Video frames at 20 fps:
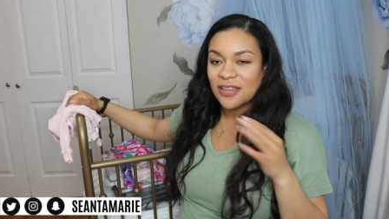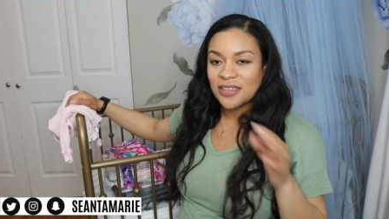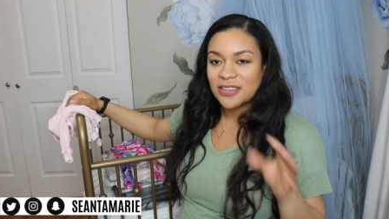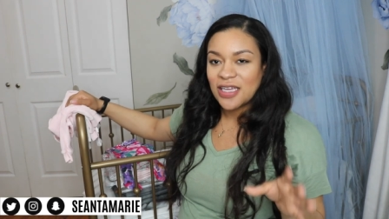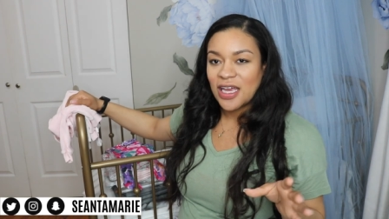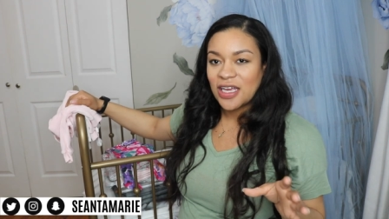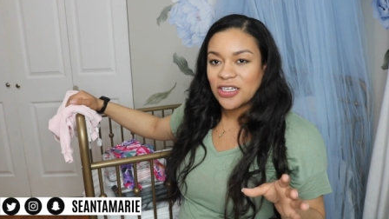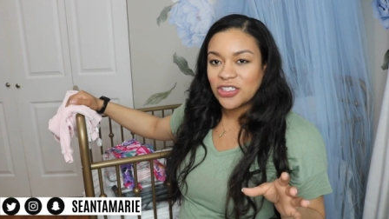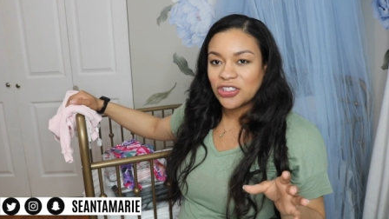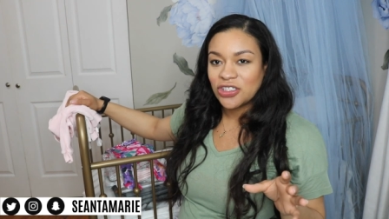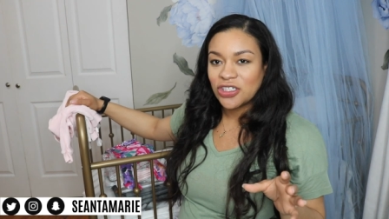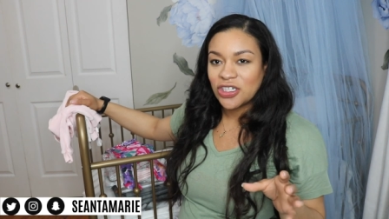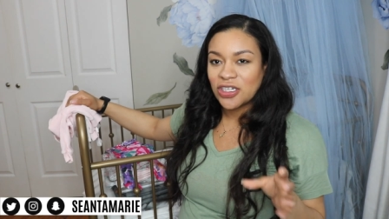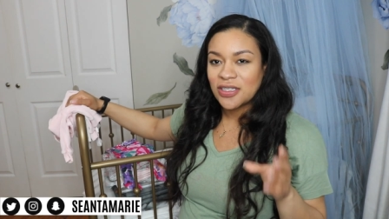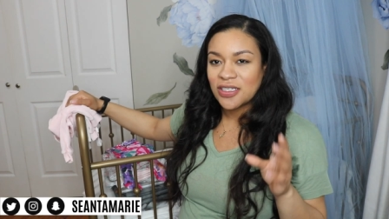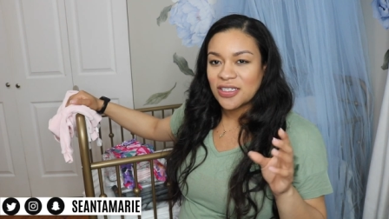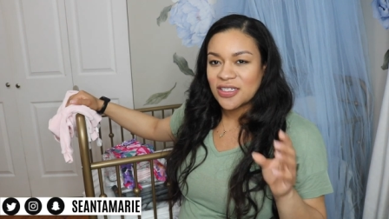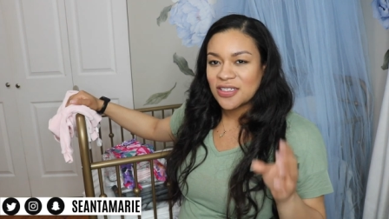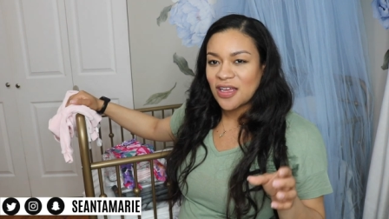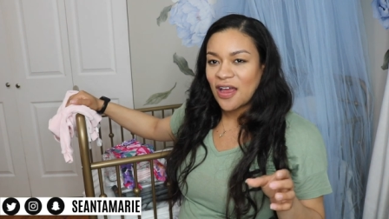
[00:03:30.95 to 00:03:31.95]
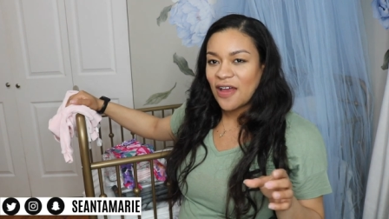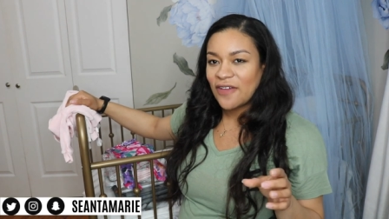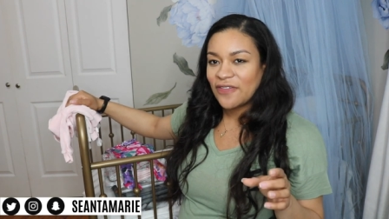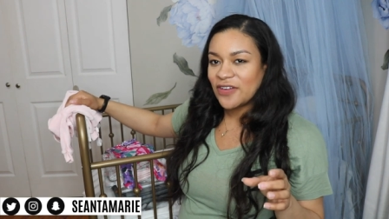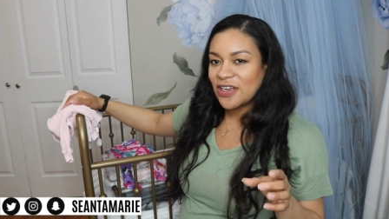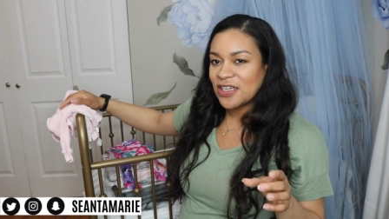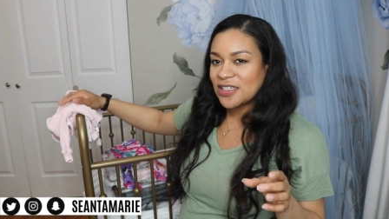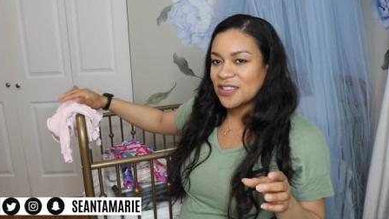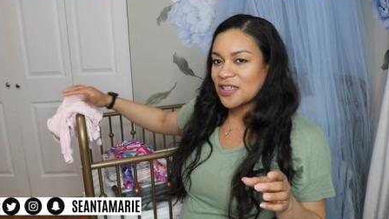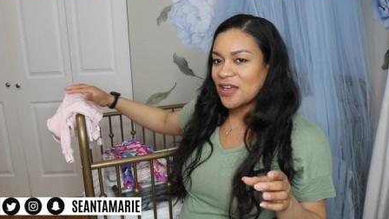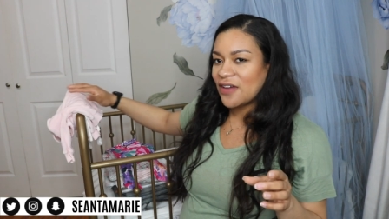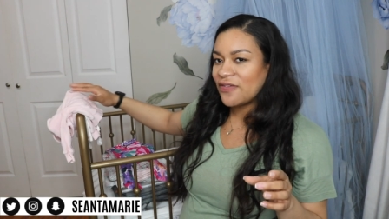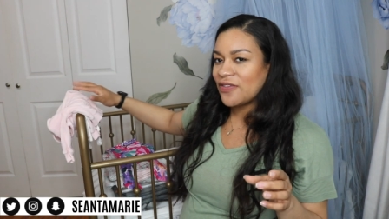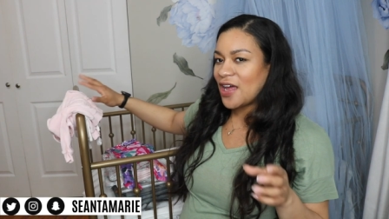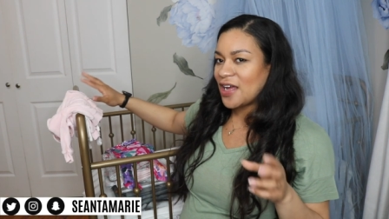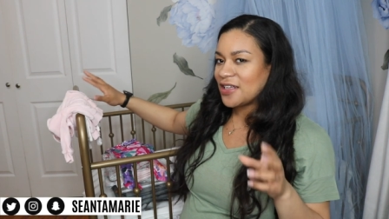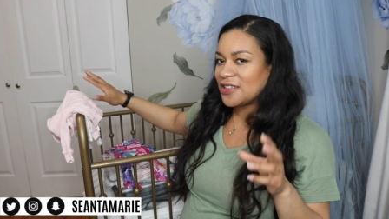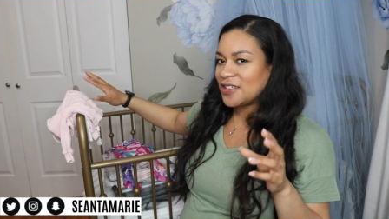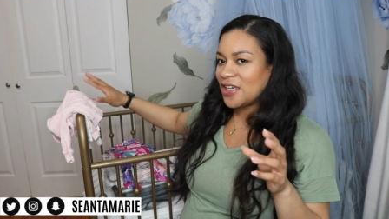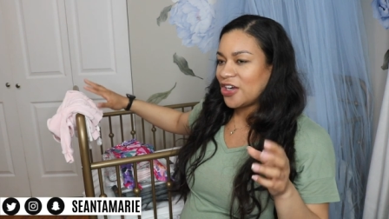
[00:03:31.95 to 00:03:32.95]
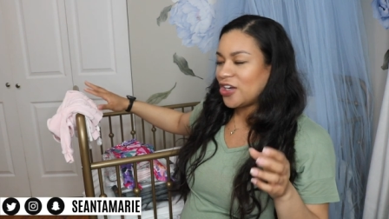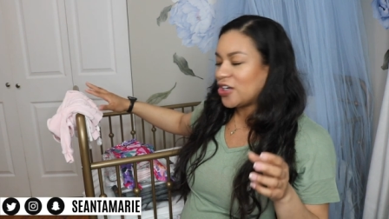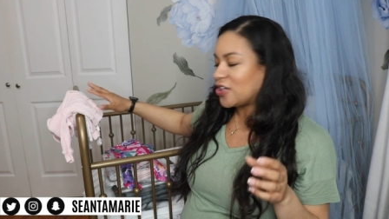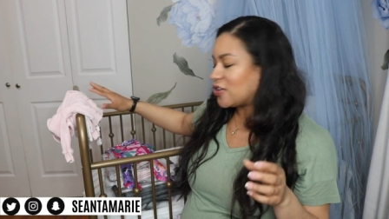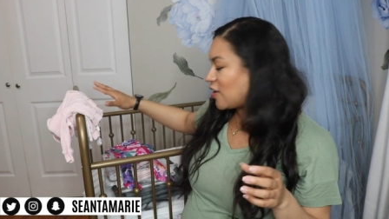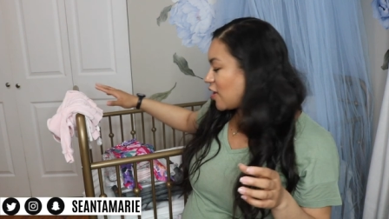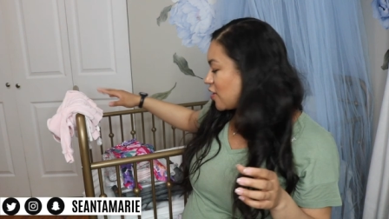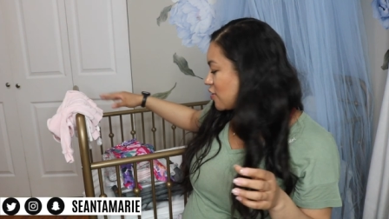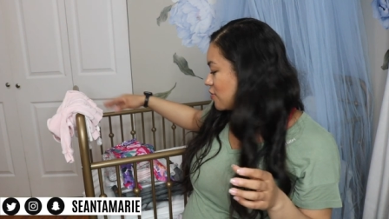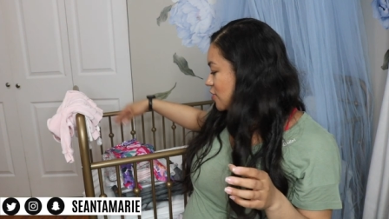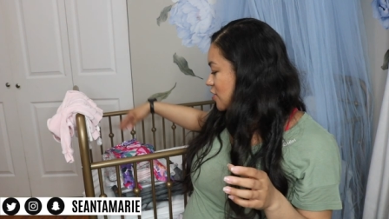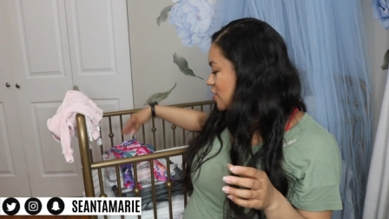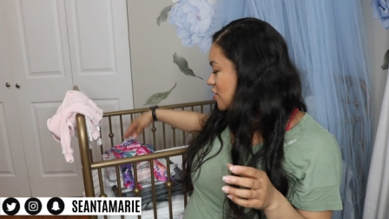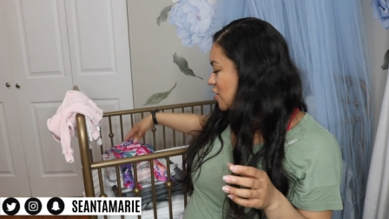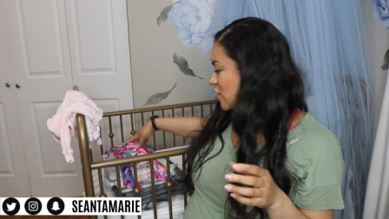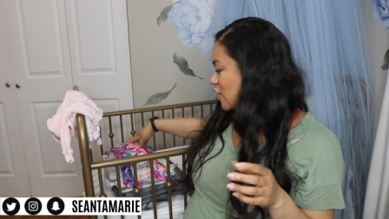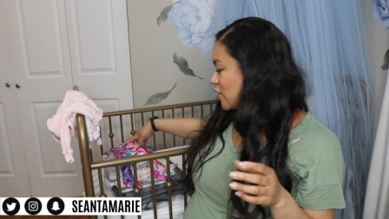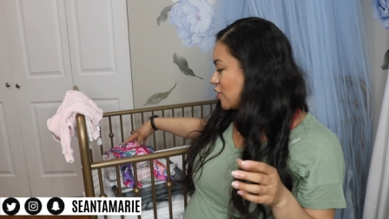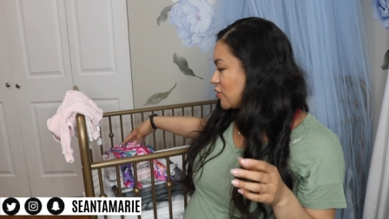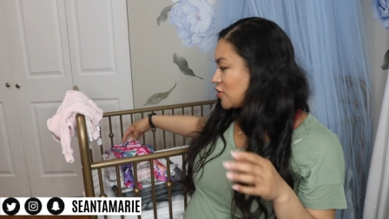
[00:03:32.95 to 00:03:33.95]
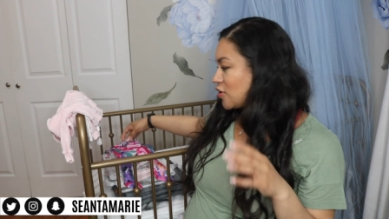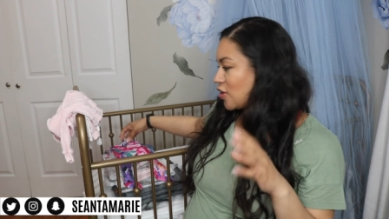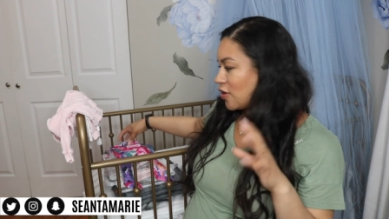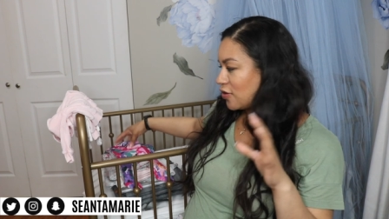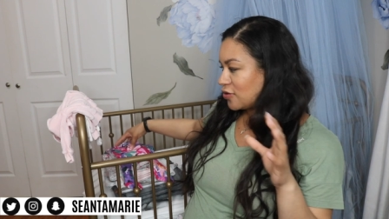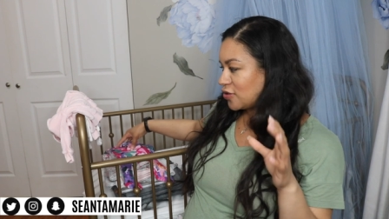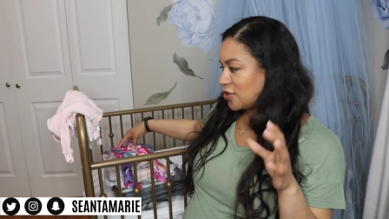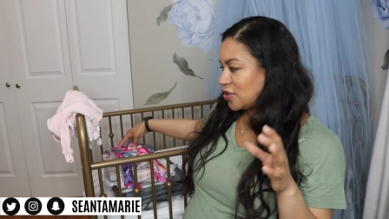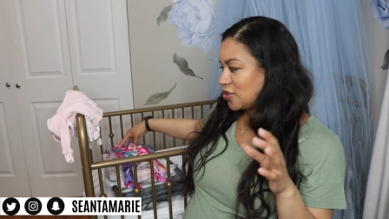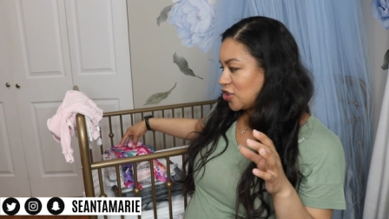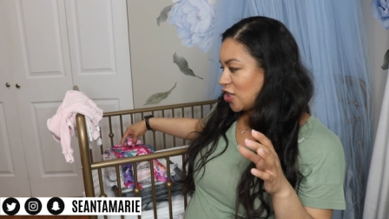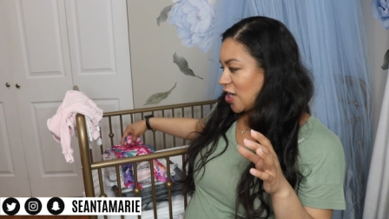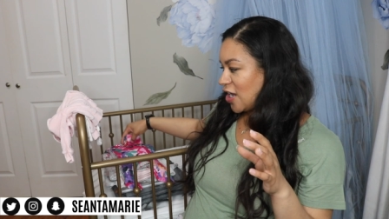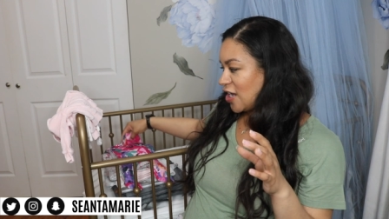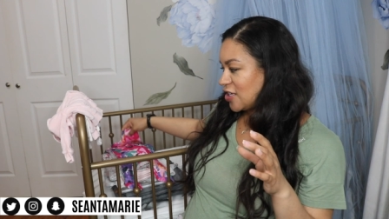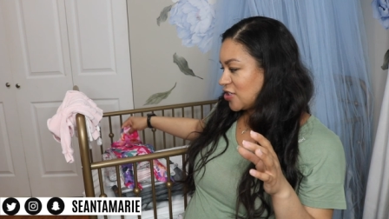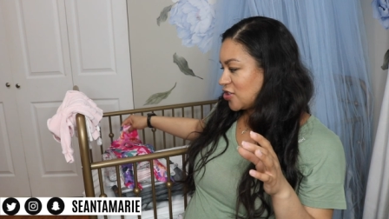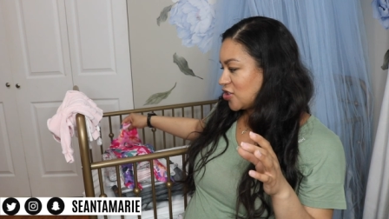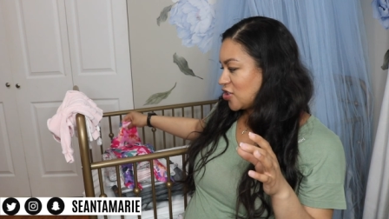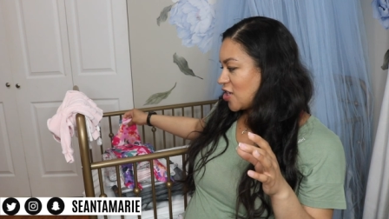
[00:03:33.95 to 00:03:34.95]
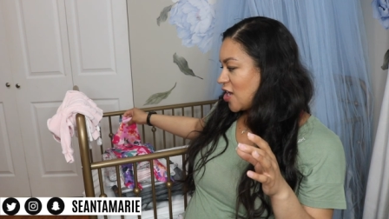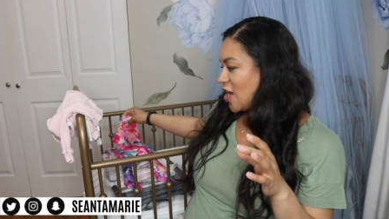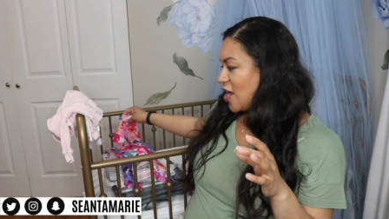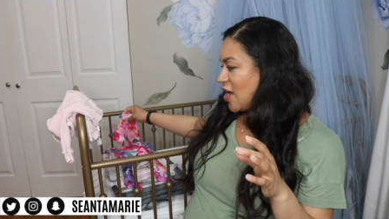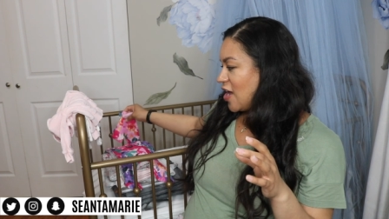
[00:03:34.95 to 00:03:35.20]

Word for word: the texture and the softness of that terry cloth material totally changed